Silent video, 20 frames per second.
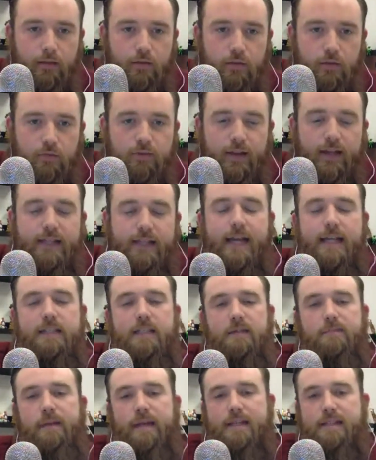
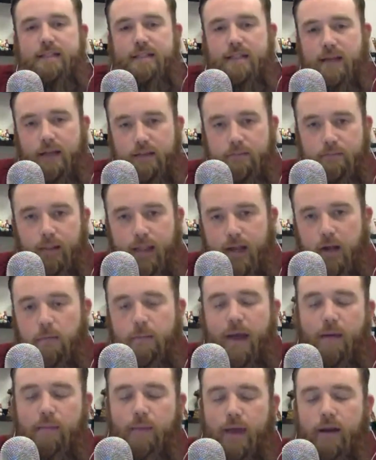Fantastic Beasts, the Lego
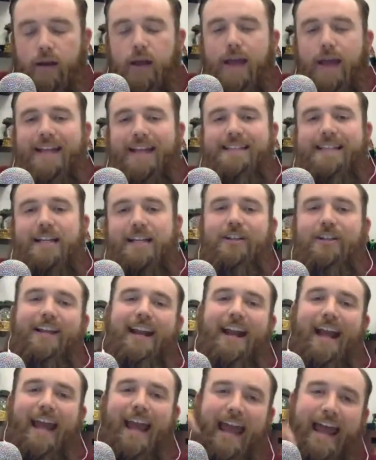Batman, it's actually
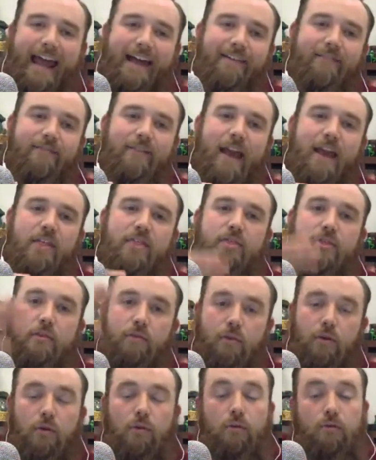going to have a
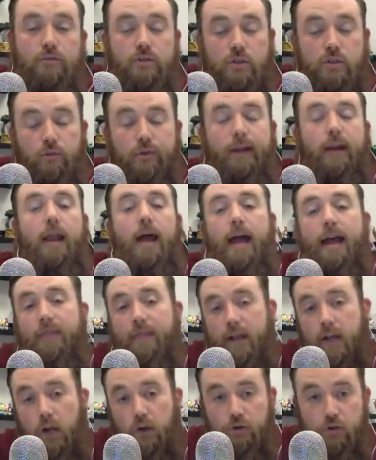thorough storyline
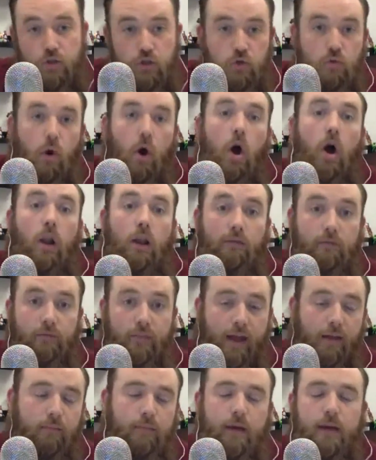that goes through all of
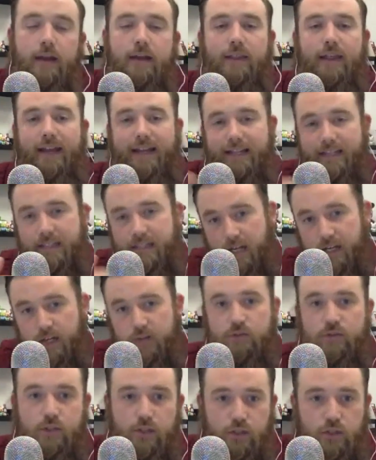them, that
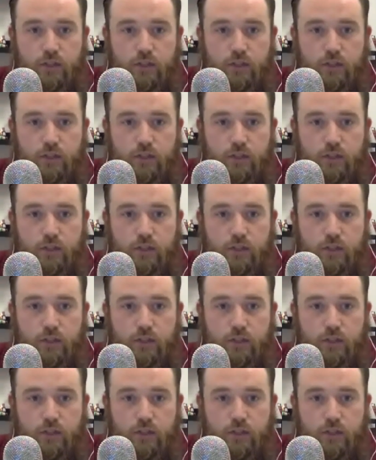continues the